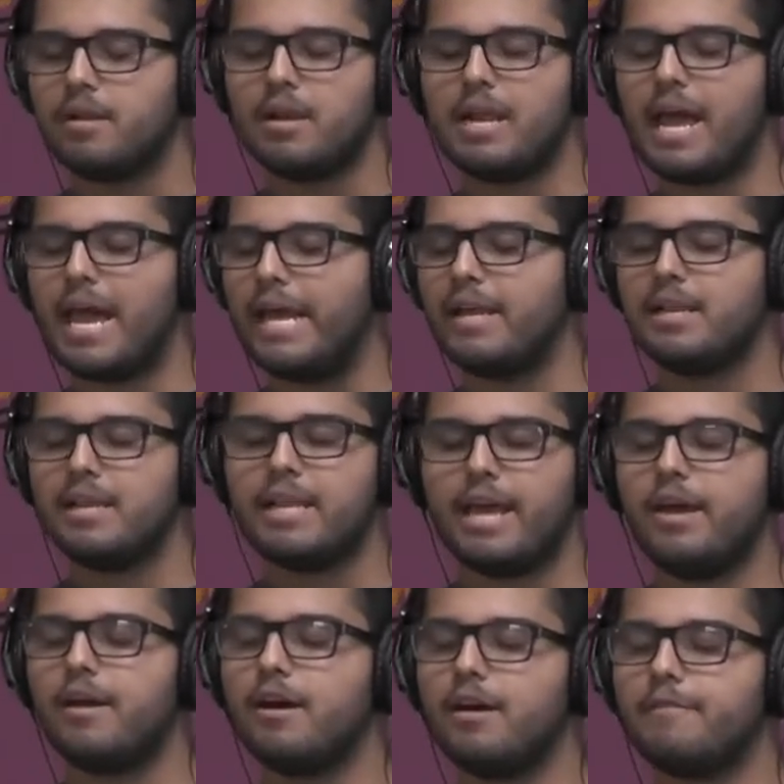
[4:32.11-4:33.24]

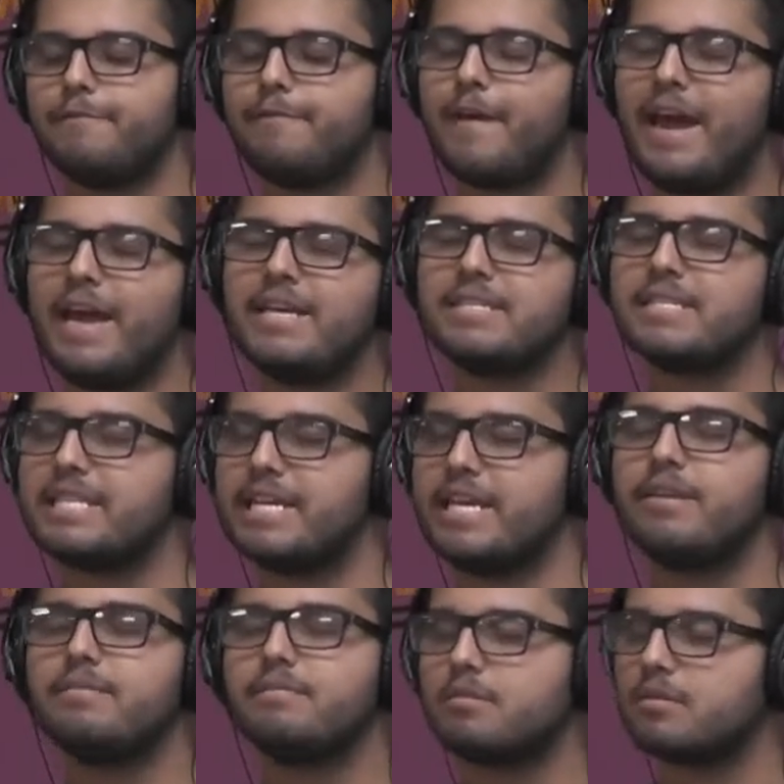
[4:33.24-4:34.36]
lately her face
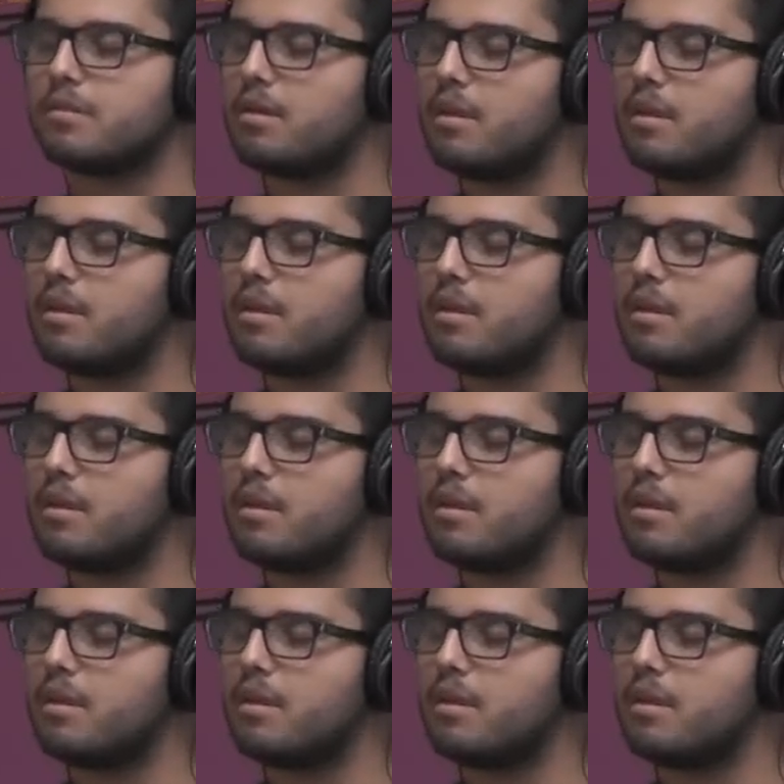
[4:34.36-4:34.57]
seems